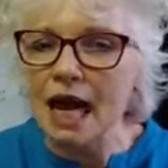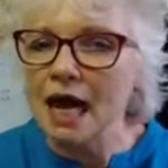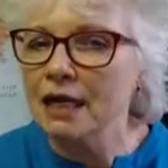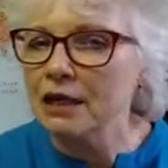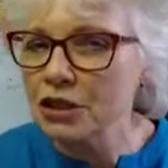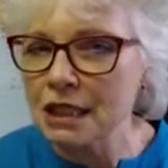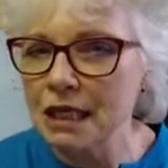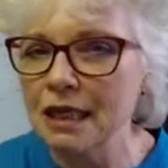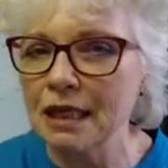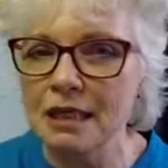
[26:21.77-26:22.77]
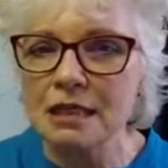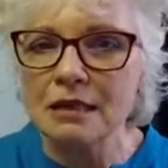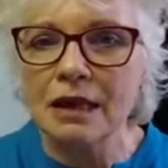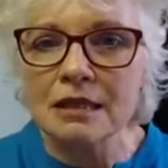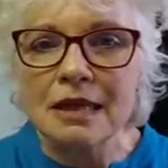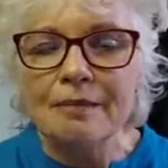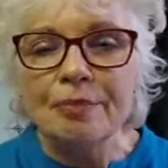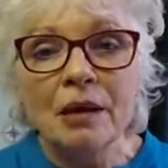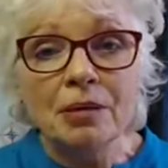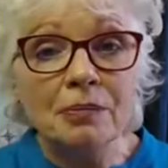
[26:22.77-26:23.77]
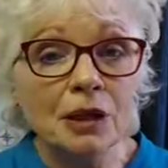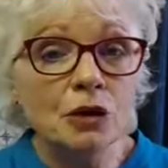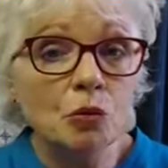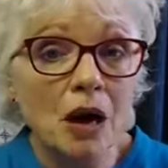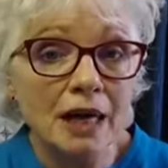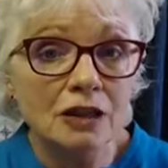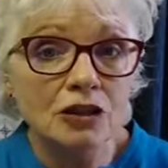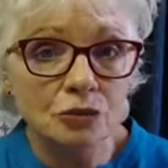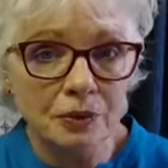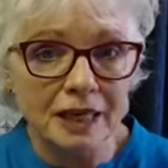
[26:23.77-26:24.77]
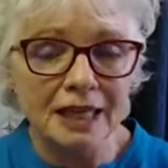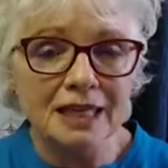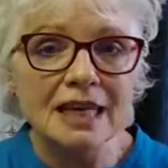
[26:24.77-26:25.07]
I understand this because people who want to do readings